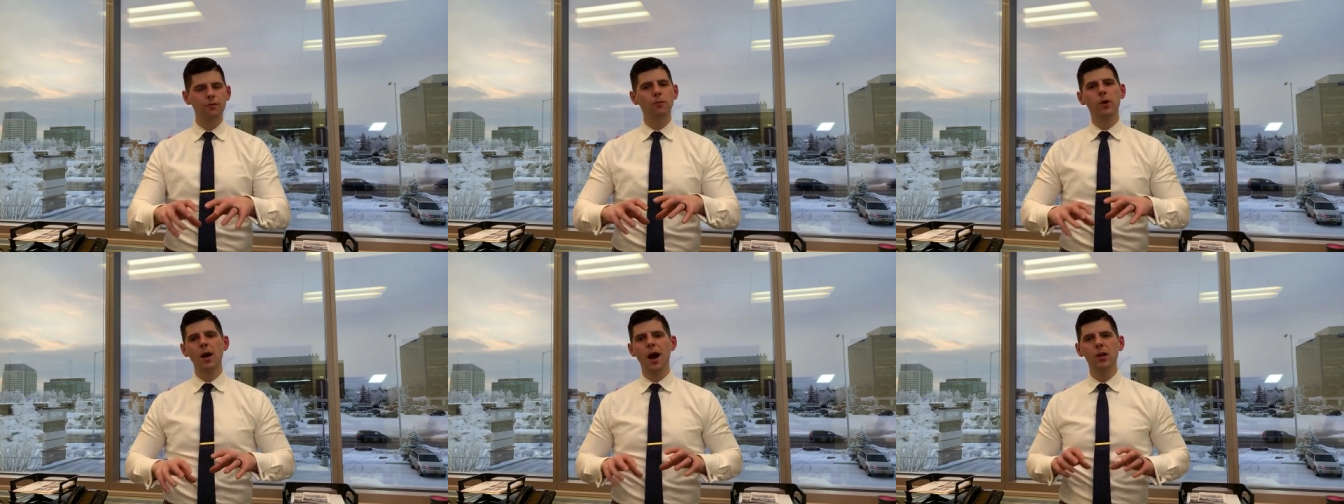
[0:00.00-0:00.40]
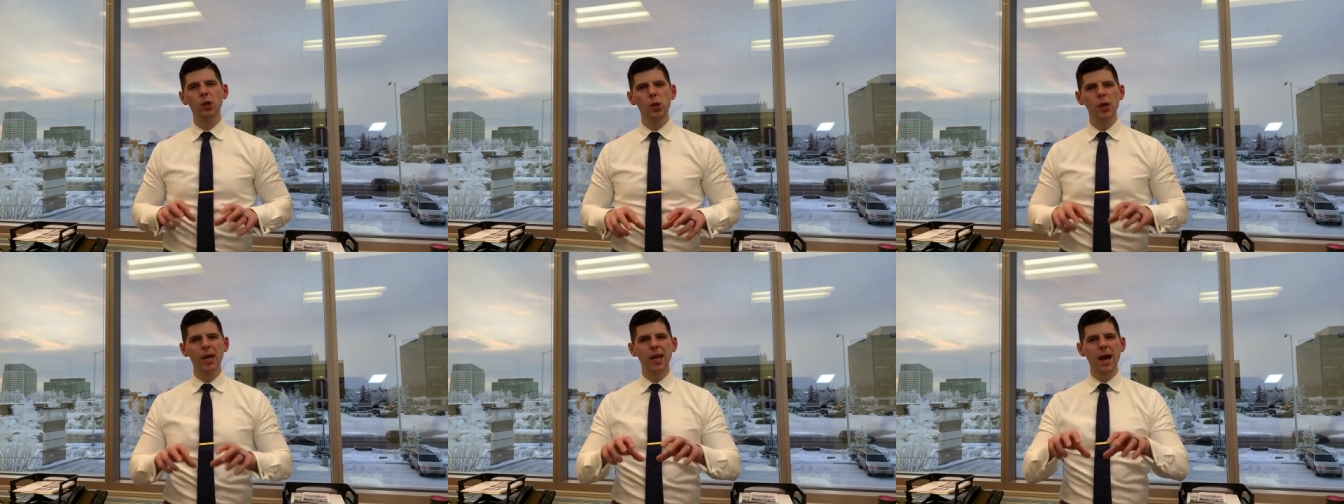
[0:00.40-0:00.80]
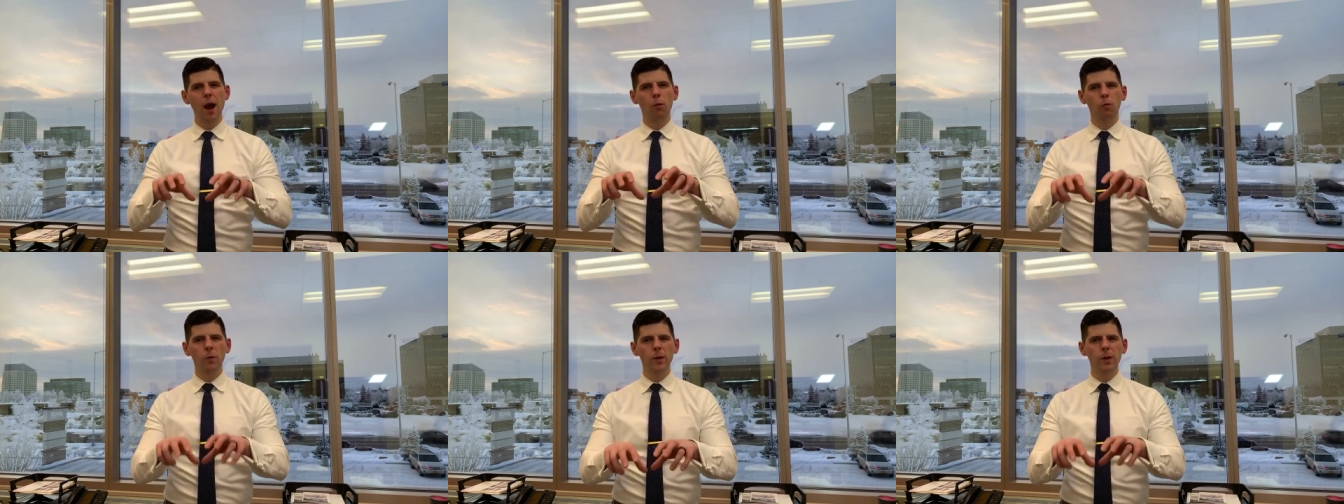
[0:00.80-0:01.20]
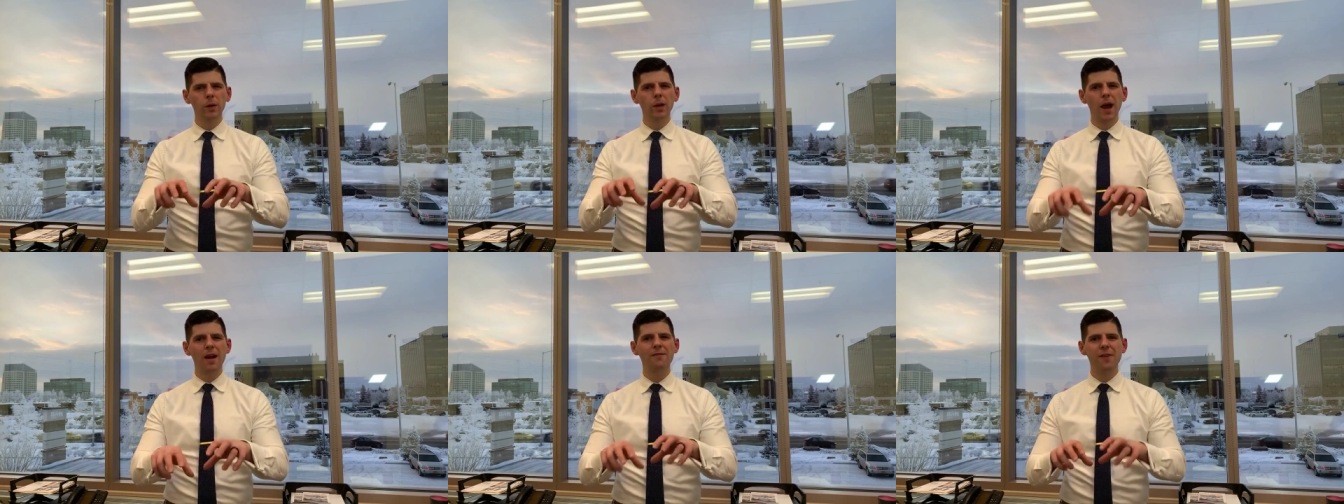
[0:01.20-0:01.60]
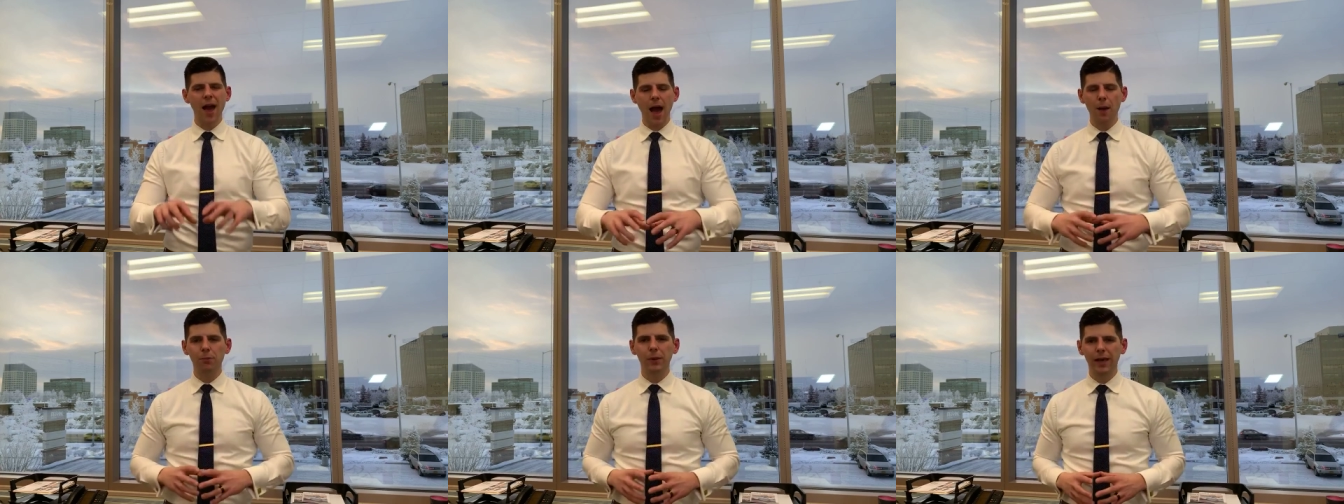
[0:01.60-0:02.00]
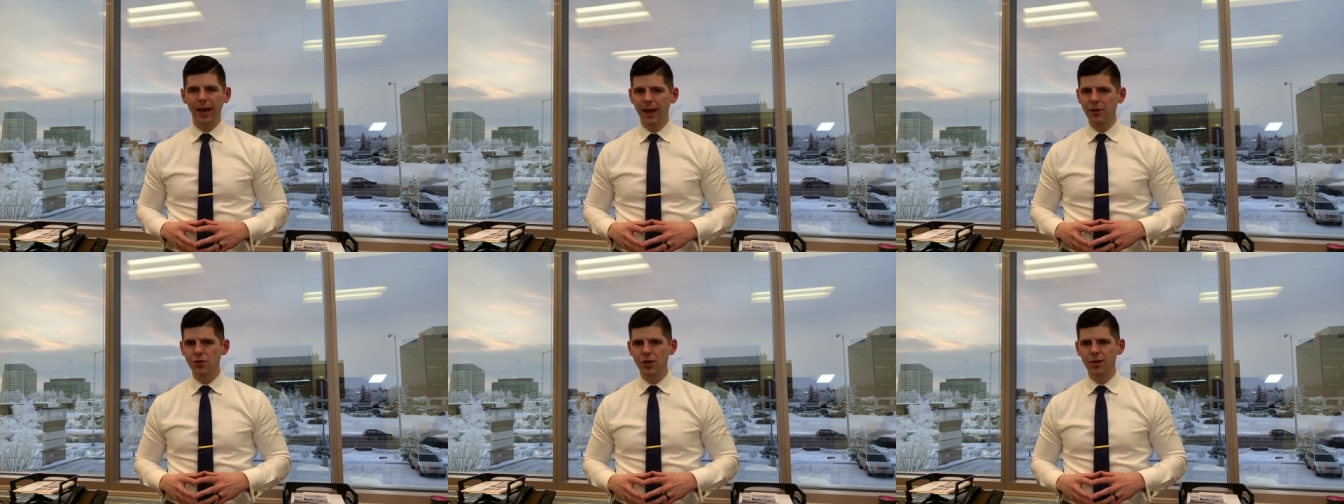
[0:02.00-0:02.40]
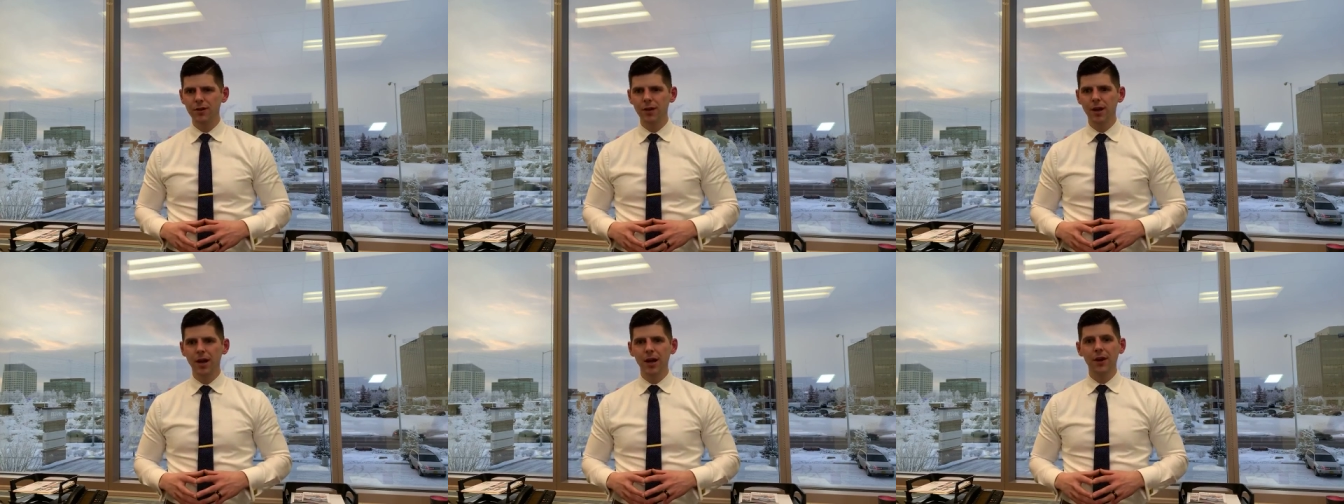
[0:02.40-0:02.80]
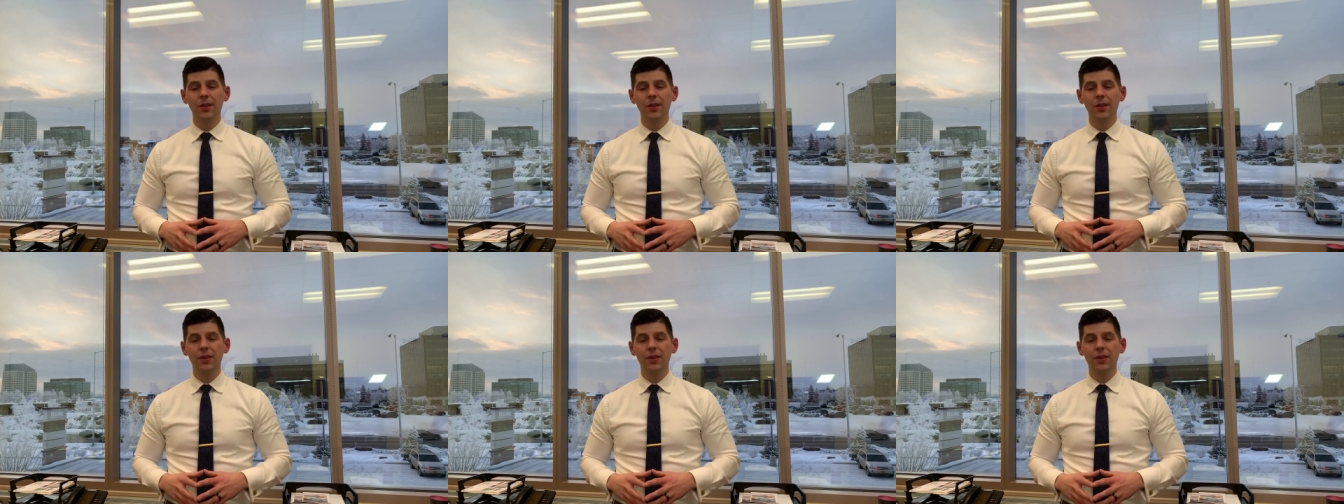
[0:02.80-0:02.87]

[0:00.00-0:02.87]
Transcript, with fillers: if we're not looking at real life application,